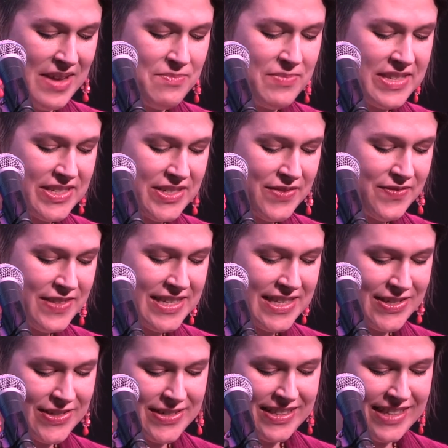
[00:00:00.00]
Mr. V
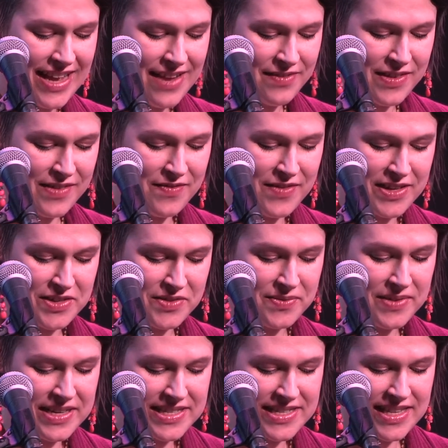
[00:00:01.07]
started laughing fit to
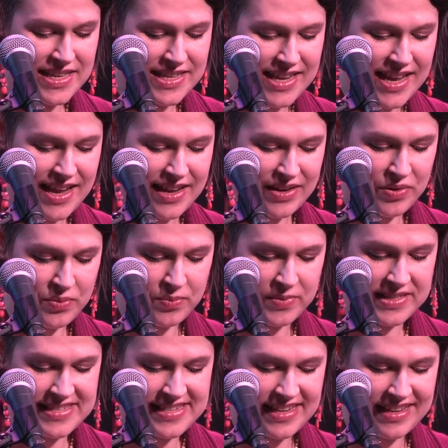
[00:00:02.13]
raise the dead,
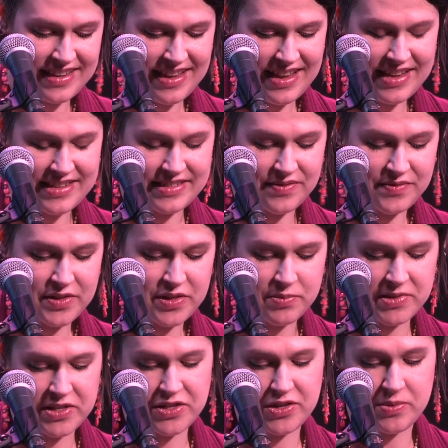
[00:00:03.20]
wincing as if too
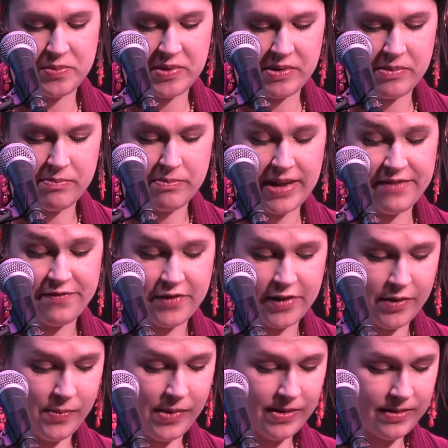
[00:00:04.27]
much humor might
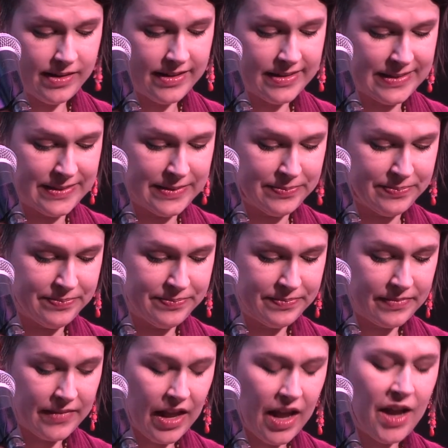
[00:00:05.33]
very well kill him.
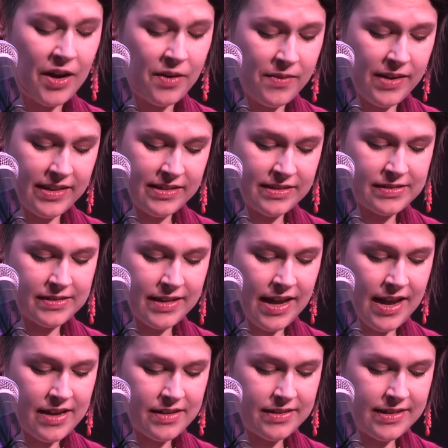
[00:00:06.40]
"All right, little
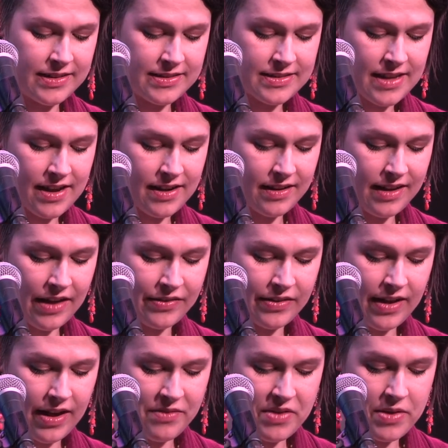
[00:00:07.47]
cat," he said,
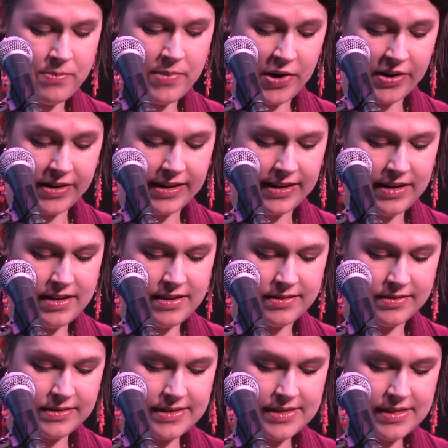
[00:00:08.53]
counting out American
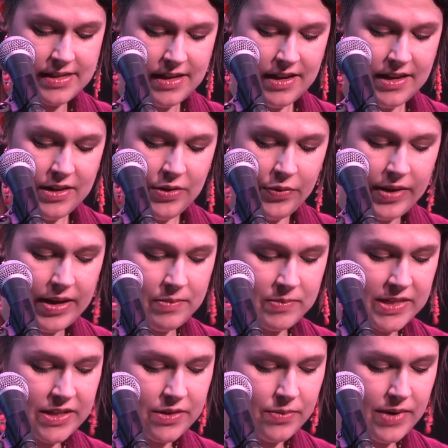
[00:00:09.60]
eagles. "You came
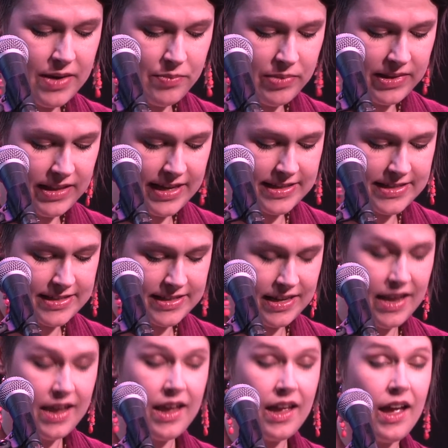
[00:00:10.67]
to the right place,
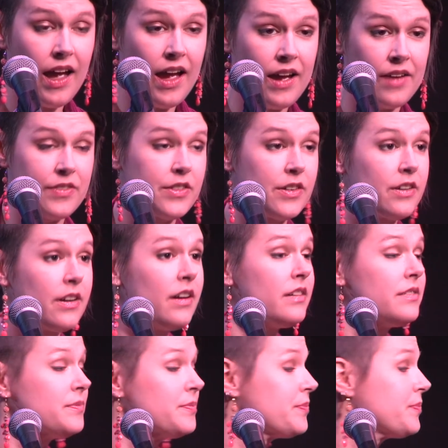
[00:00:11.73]
after all."